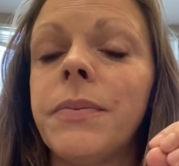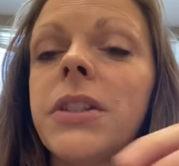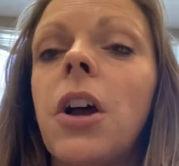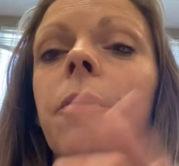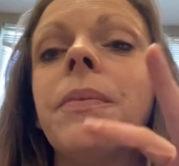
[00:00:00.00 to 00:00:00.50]

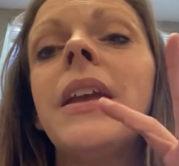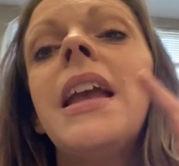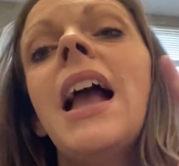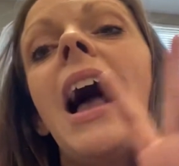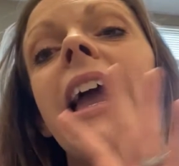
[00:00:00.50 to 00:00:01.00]
So
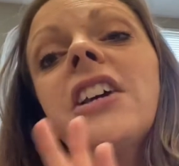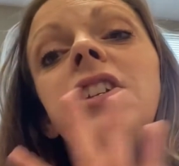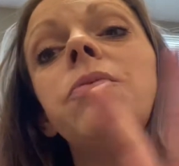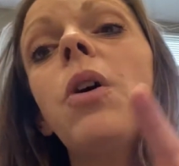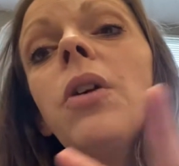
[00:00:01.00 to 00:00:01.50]
I
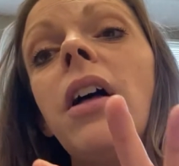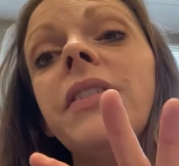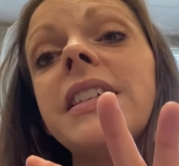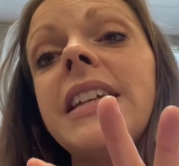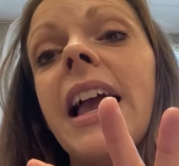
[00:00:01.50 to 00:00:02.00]
actually wrote all
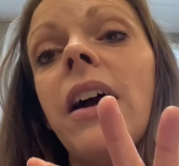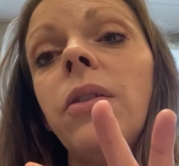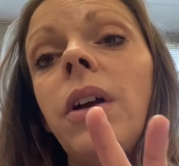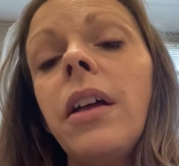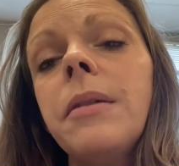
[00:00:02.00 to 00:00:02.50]
this
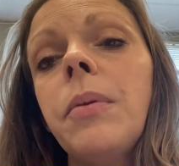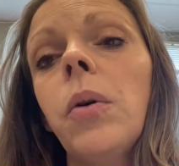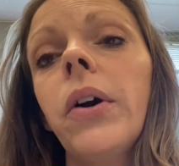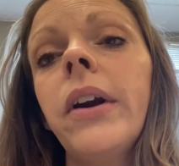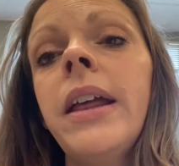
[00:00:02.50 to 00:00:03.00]
down on the
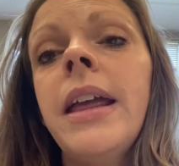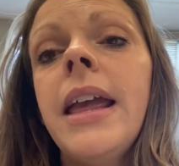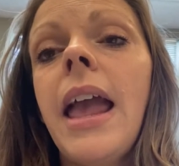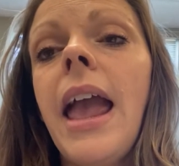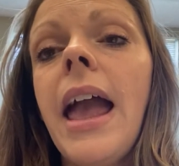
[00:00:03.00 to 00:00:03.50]
board,
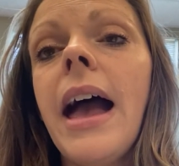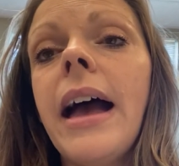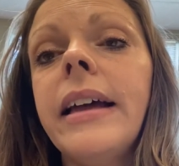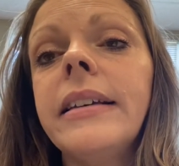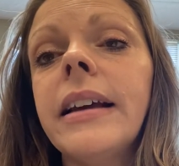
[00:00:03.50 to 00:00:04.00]

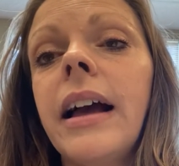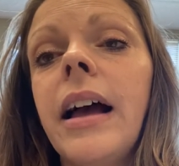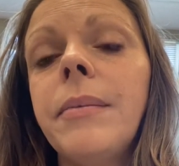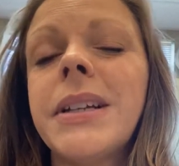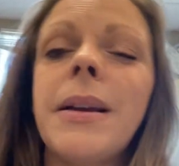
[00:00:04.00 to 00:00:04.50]
and
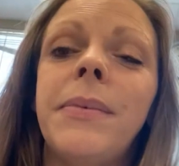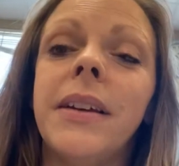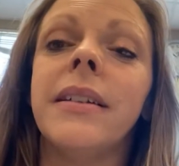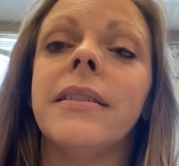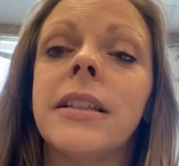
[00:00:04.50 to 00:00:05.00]
except
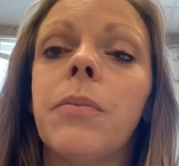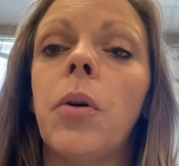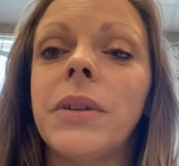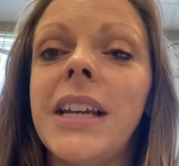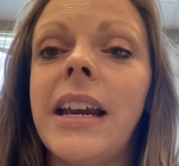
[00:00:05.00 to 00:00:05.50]
the
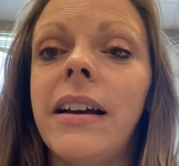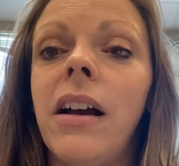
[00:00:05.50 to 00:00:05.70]
support with data.